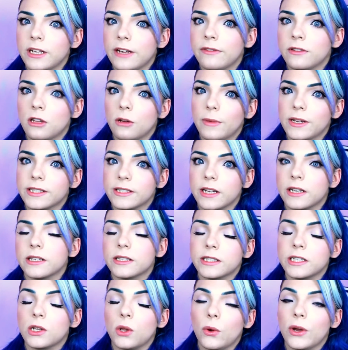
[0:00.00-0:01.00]
even though my skin
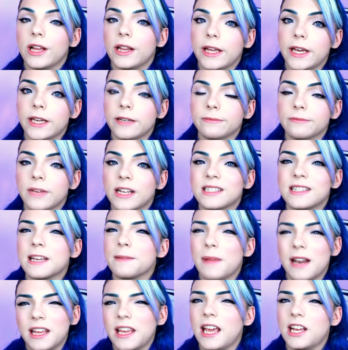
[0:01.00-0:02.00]
is still oily. It's
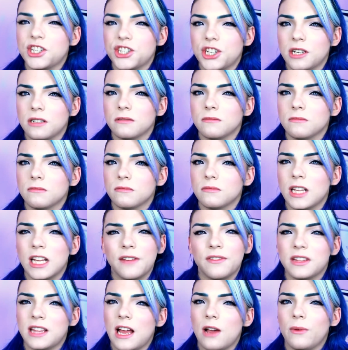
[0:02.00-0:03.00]
like medication,
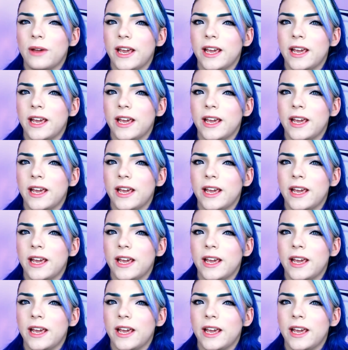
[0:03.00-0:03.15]
think of it that